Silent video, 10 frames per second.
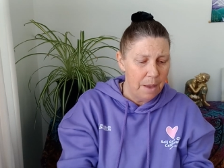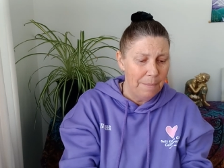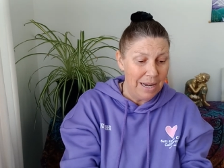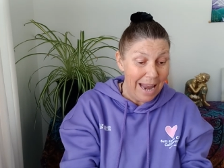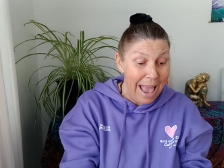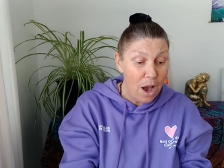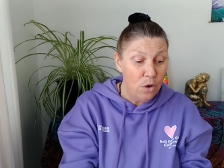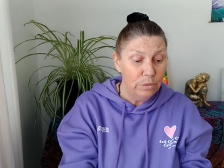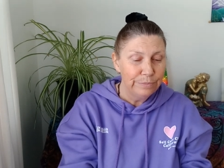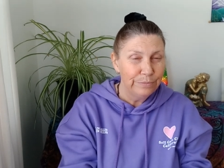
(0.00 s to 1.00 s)
But
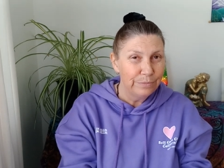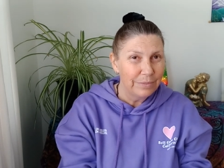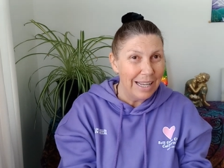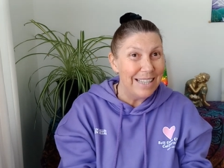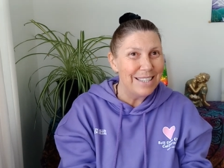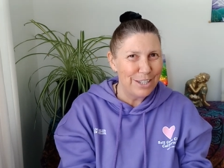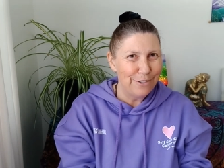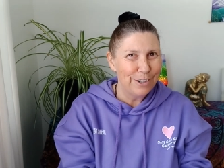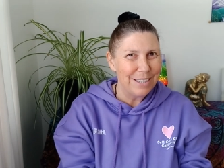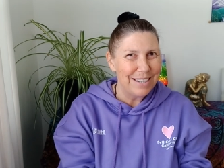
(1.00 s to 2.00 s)
now it's
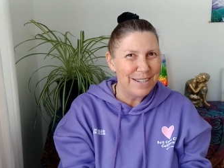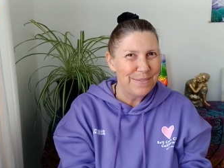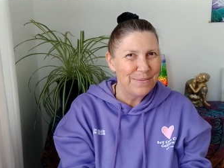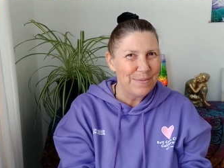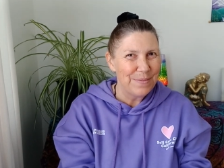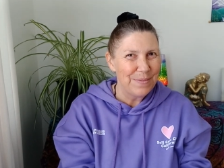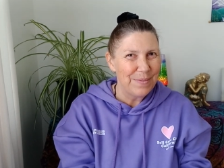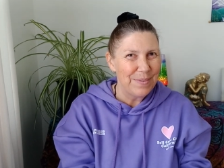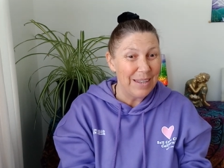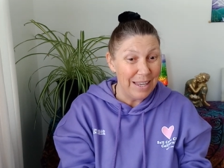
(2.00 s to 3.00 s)
different.
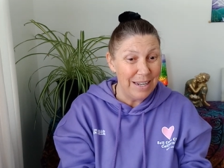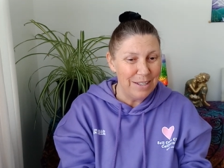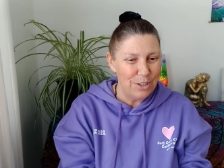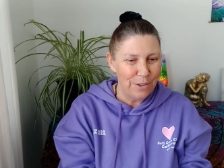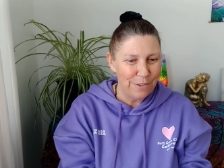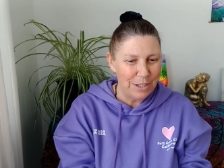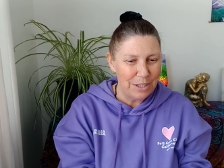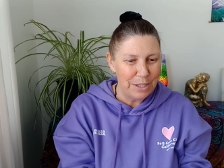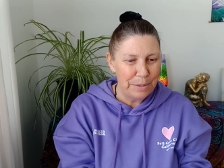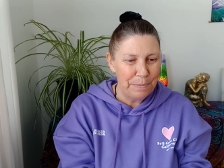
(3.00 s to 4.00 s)
It is different.
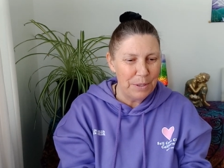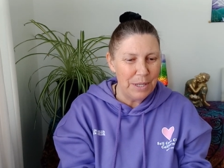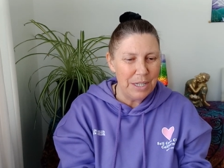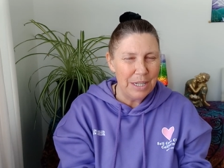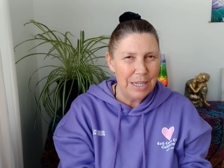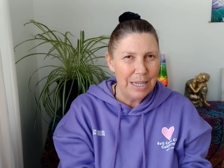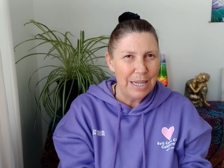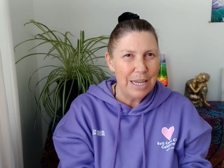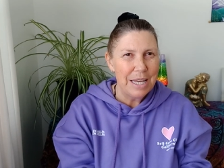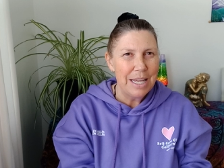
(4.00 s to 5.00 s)
Spirit
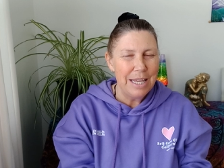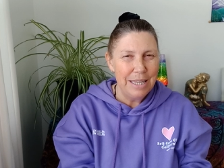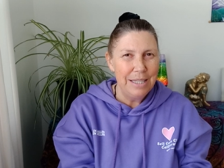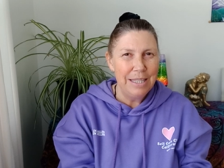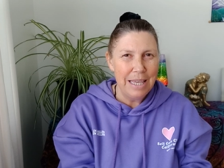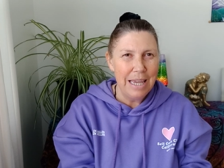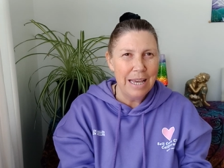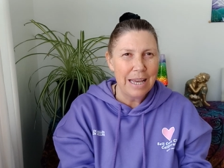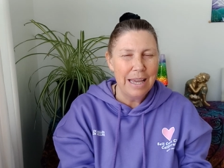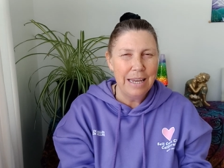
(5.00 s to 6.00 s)
is
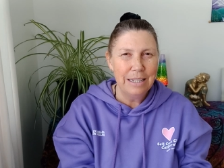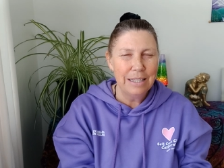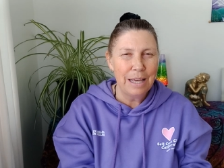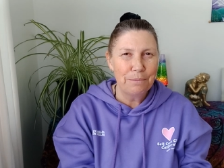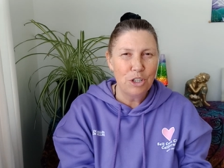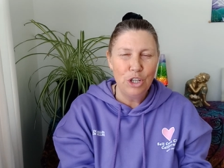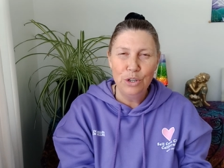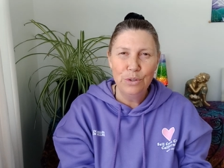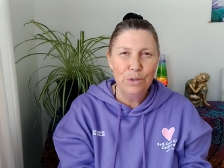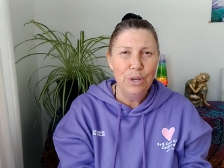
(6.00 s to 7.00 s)
there and it's up to
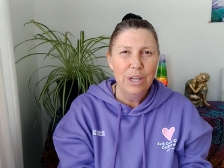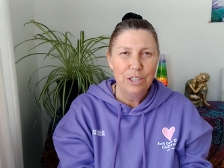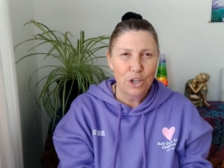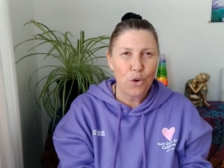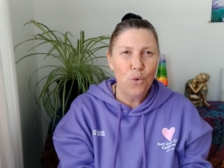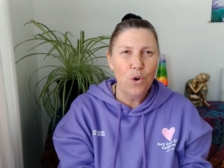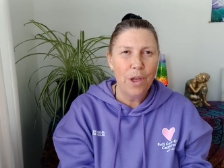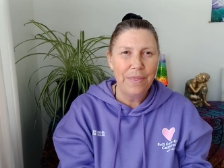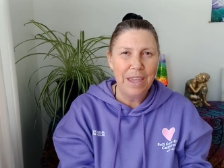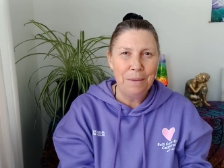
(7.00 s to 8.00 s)
you to call
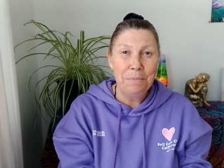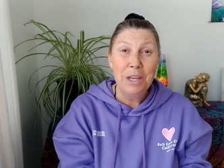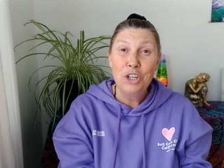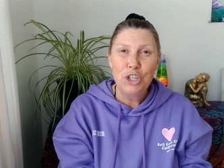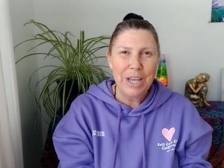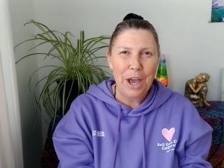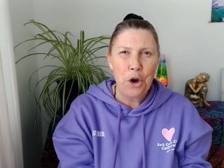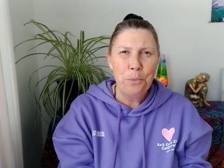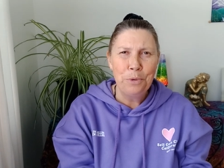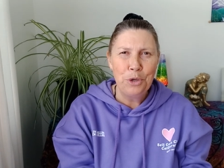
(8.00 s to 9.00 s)
on them to
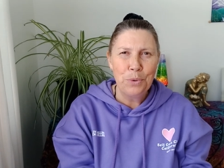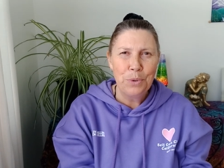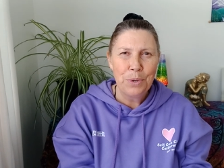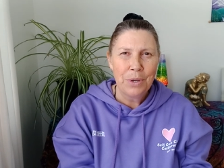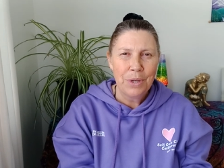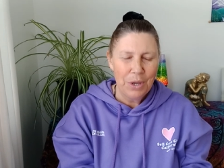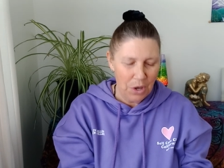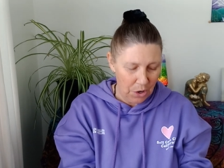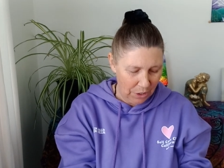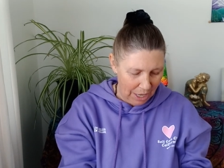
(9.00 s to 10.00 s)
help you.
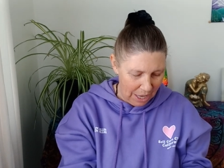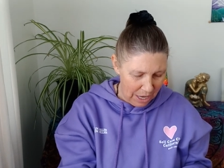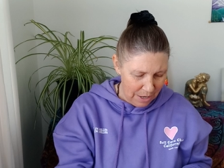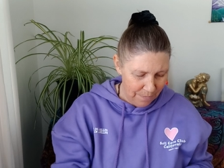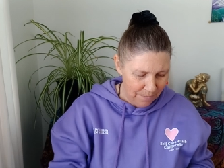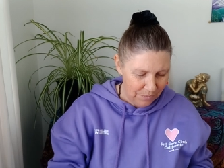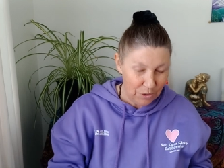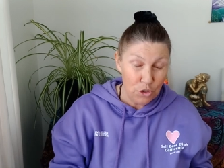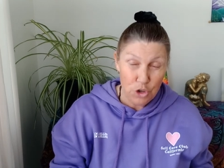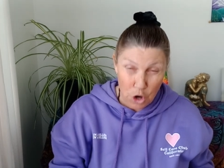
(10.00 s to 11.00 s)
Okay?
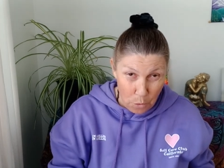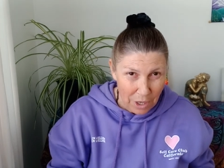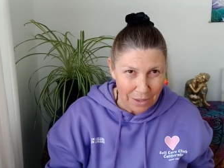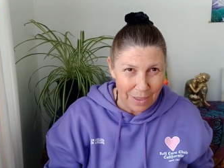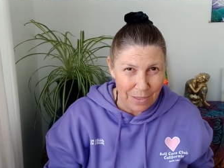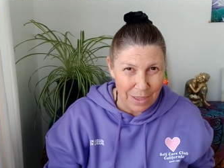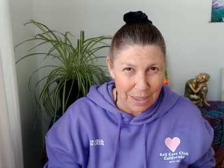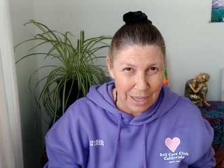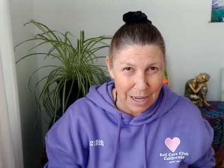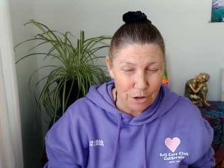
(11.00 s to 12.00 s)
knowing that they're
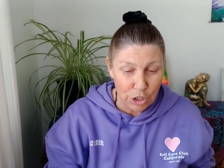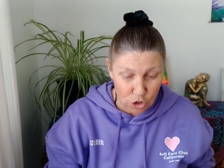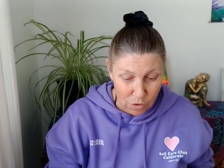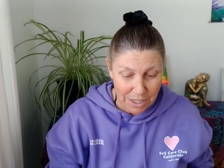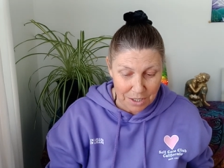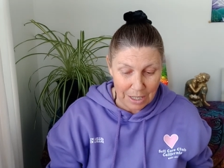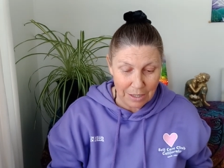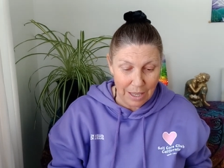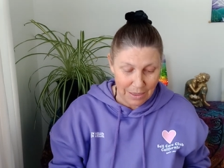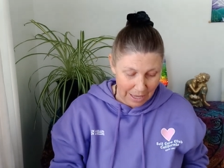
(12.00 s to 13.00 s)
there and trusting
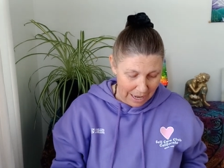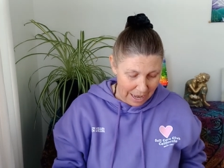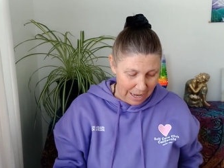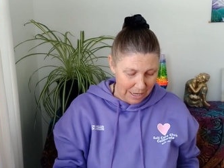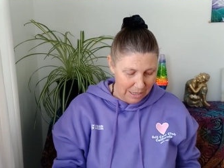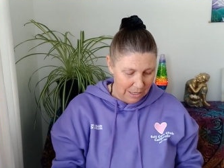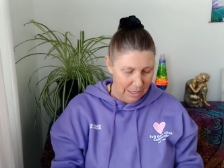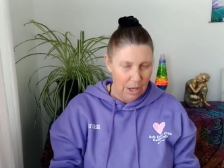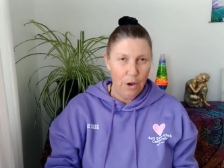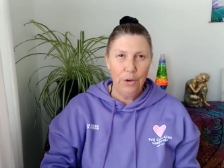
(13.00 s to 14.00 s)
that they are,
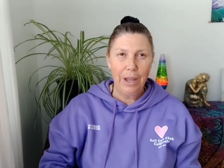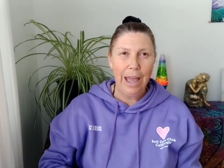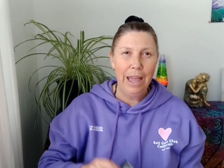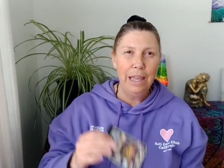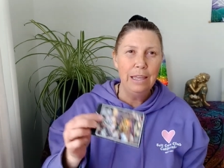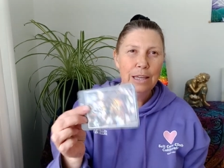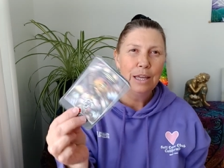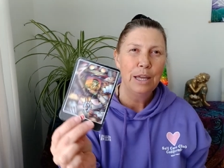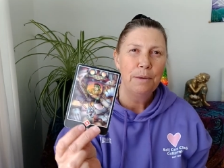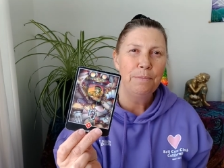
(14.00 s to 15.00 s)
okay?
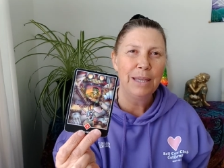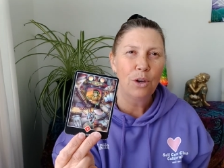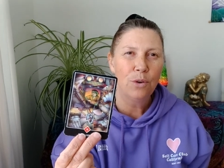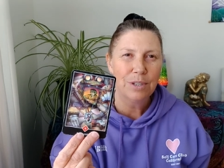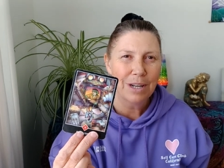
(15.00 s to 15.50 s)
Because